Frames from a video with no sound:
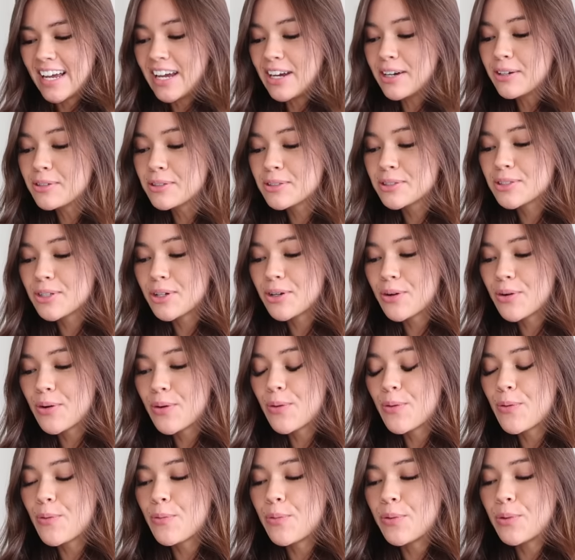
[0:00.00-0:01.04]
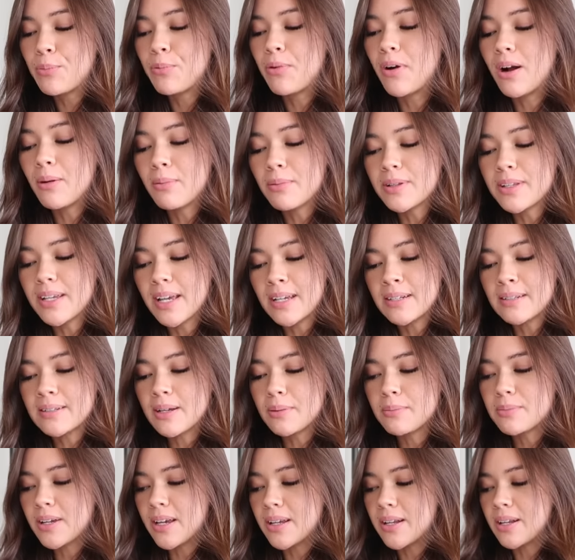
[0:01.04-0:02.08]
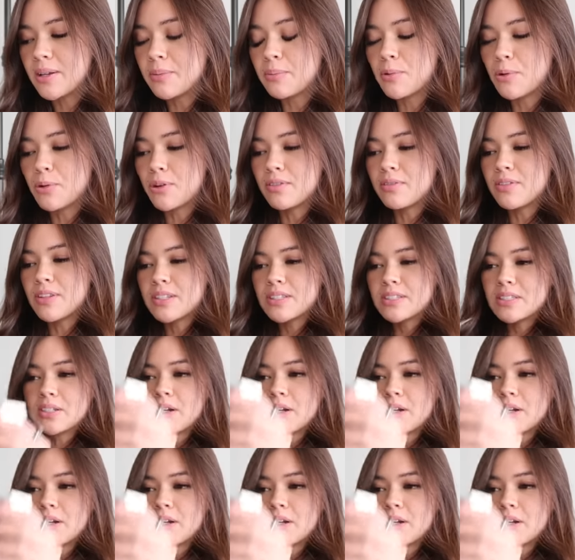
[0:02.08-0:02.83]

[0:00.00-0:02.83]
I also will probably end up getting more of this